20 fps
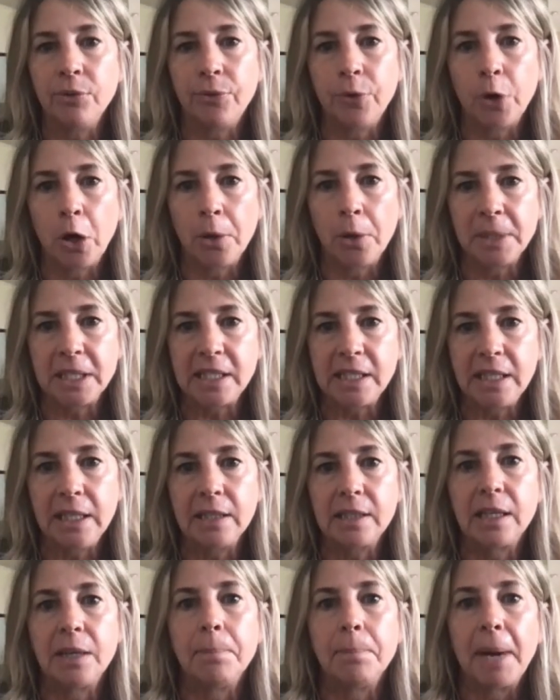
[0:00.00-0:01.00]

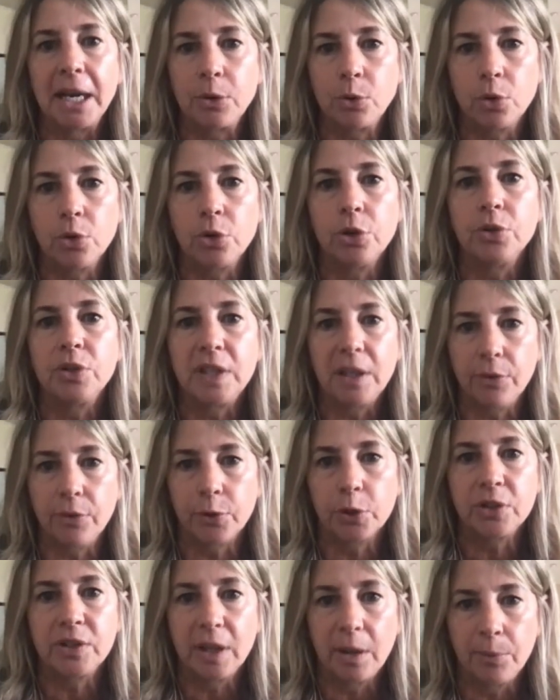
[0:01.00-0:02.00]
pharmacies and microdosing
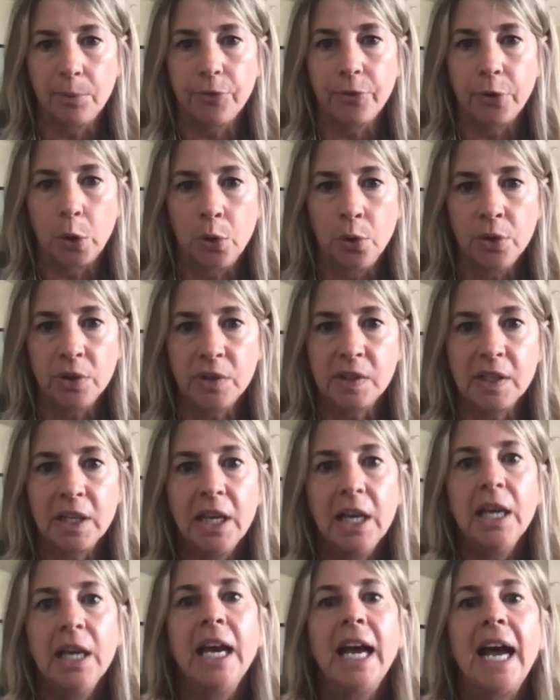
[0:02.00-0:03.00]
for some folks
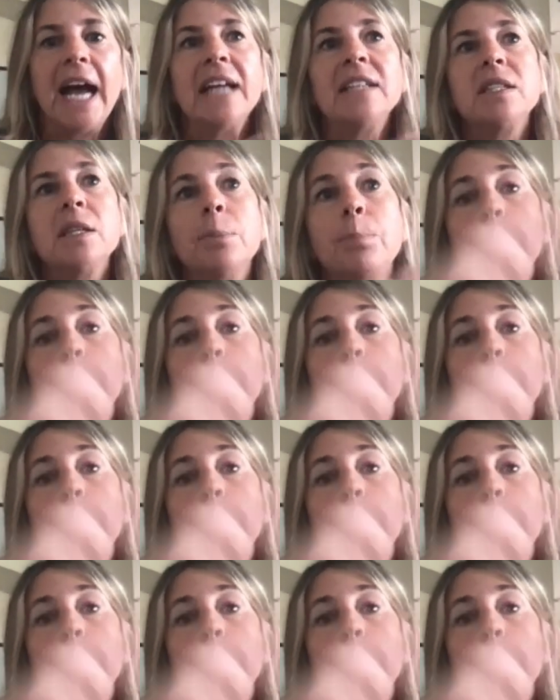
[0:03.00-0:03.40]
as a